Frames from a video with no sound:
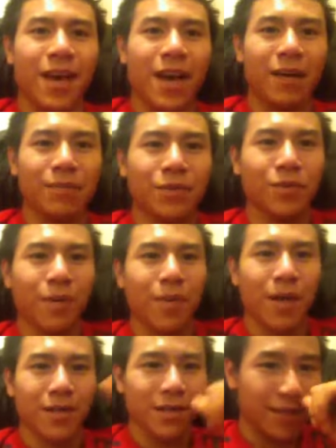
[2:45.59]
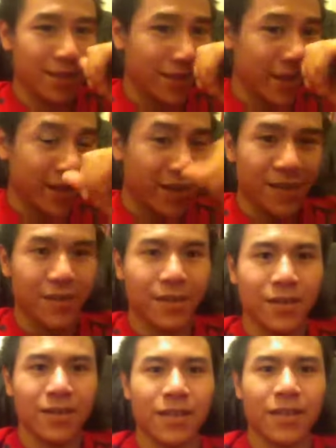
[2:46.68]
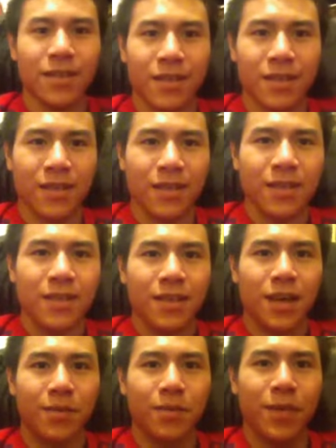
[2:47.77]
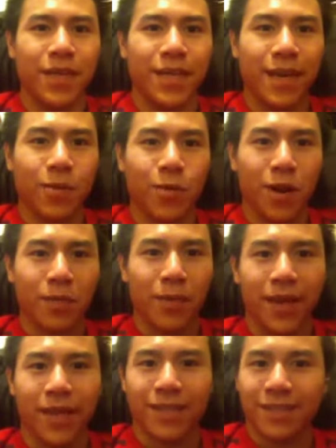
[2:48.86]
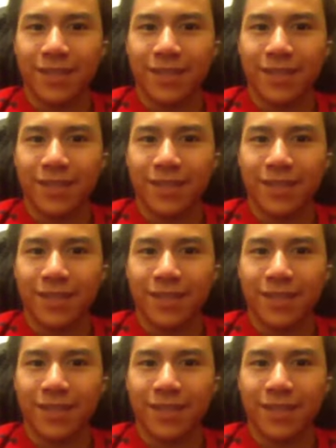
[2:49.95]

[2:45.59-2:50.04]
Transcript: I'm doing my best this year. I beat A1, man.